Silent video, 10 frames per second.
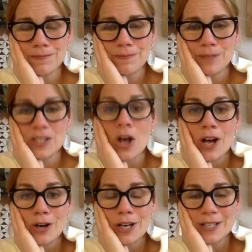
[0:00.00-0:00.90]

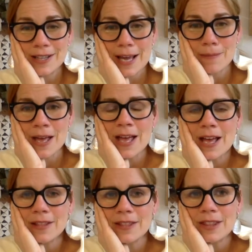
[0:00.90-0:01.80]
baton on to
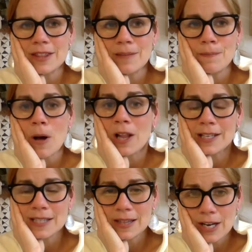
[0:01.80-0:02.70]
them. The ball is
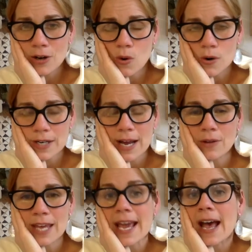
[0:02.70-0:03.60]
in their court now.
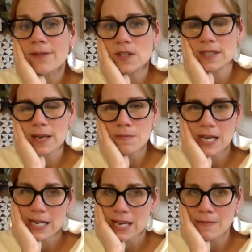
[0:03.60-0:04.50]
They have to send me
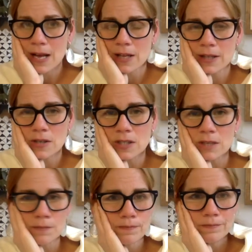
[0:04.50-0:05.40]
an email, and there's a
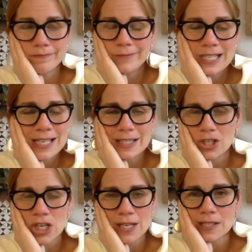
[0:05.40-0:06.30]
decent
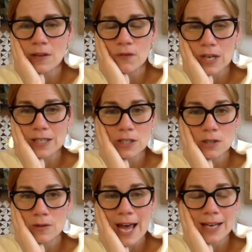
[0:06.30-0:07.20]
chance they'll forget to do
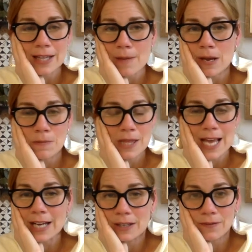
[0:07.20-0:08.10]
that, and that might be the
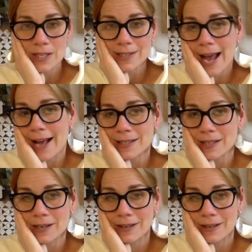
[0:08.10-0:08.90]
end of this ask